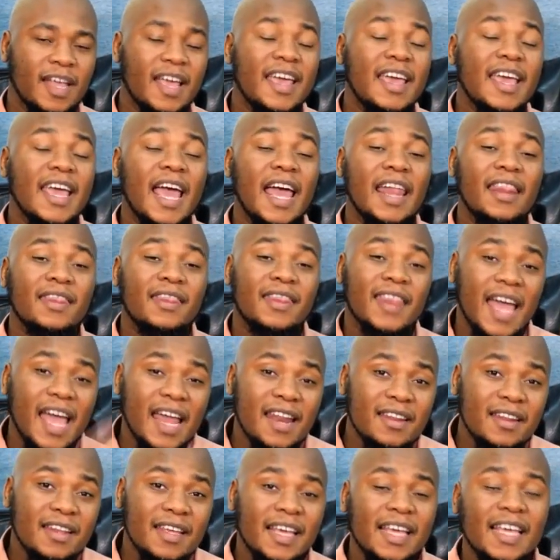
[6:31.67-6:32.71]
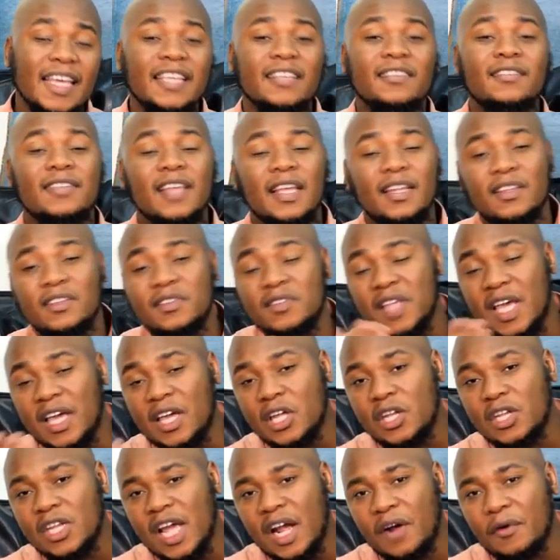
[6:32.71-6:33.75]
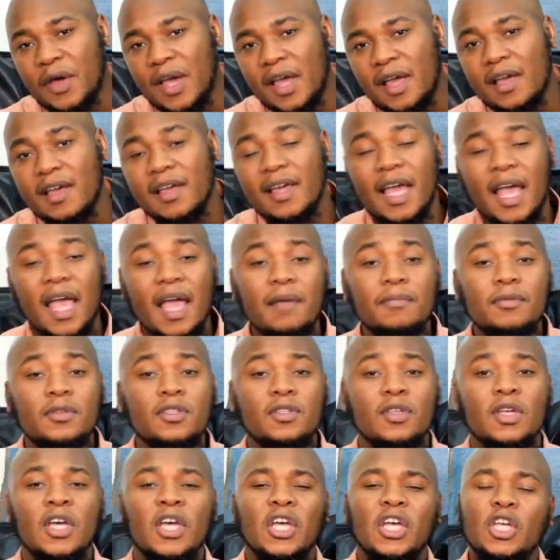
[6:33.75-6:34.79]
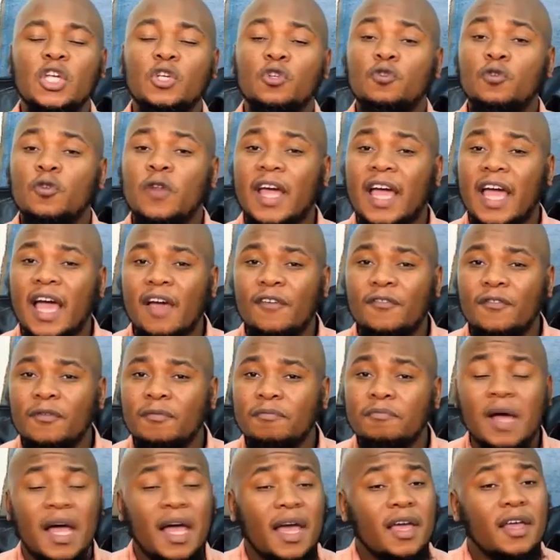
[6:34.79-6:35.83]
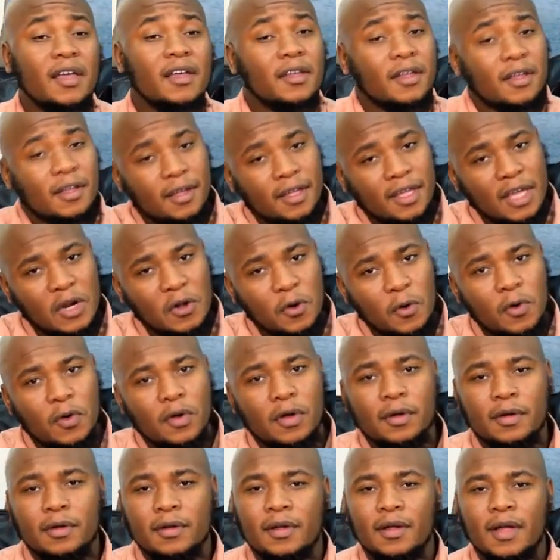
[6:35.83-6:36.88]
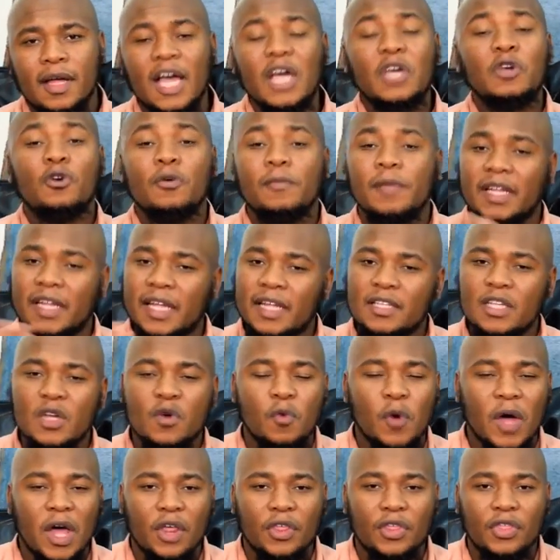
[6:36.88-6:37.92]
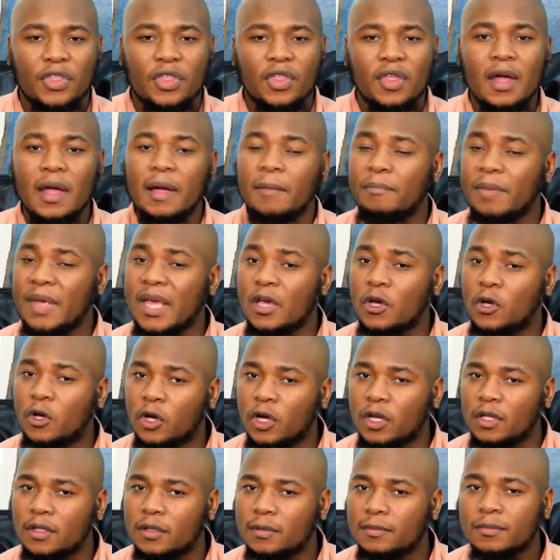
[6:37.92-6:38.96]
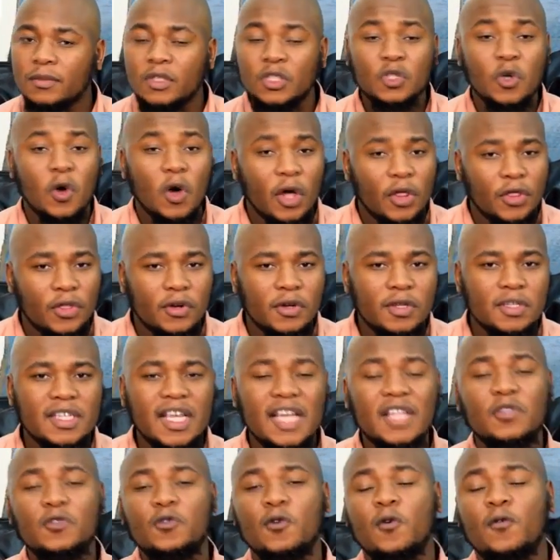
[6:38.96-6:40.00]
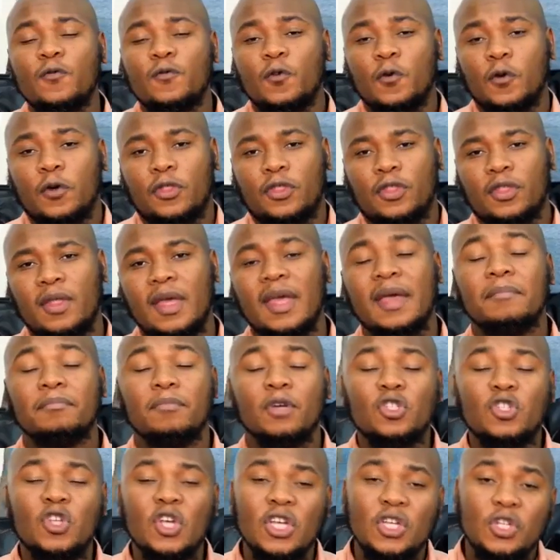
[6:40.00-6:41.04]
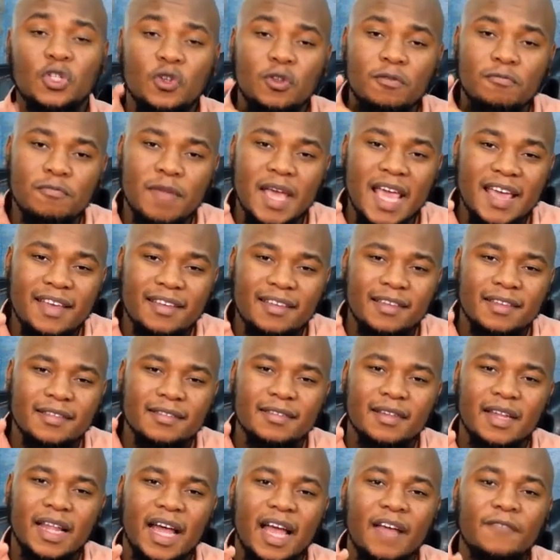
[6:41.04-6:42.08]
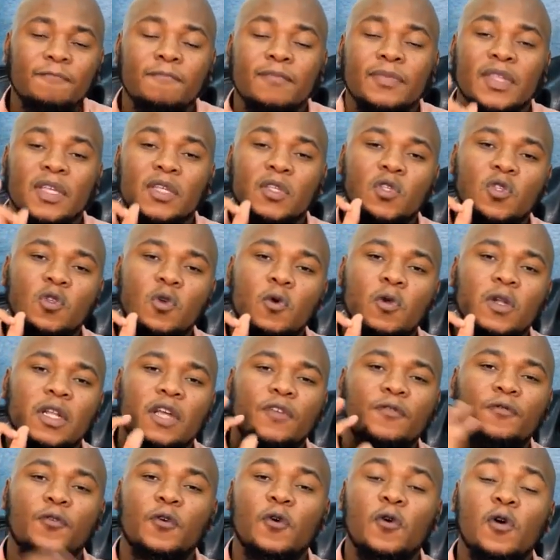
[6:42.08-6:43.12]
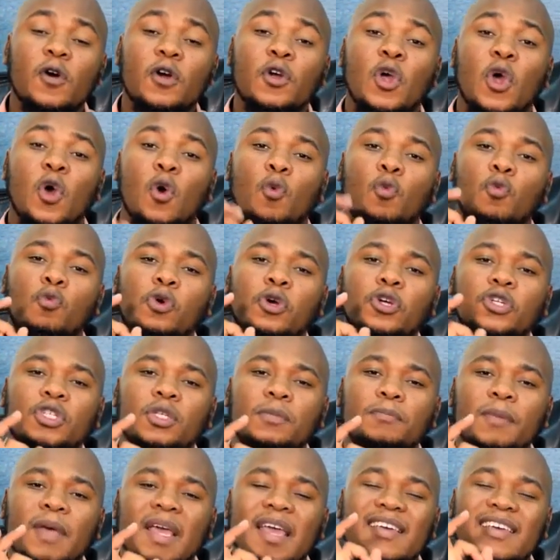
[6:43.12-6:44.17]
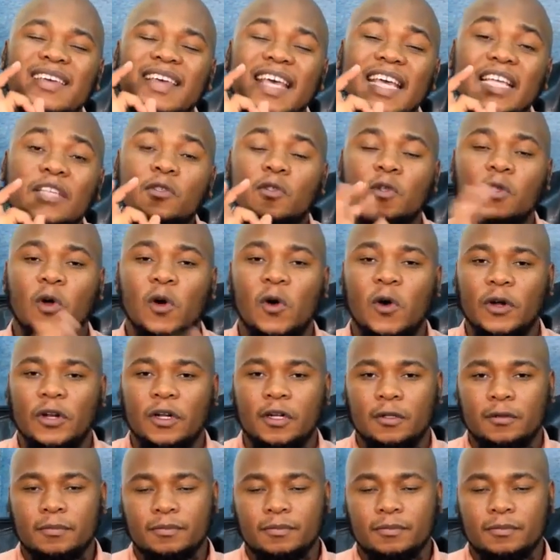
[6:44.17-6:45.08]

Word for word: And then he, the secondary aims he should have by, you know, accumulating wealth, being good to others, and so forth. But he should make his life solely for worshiping his Lord.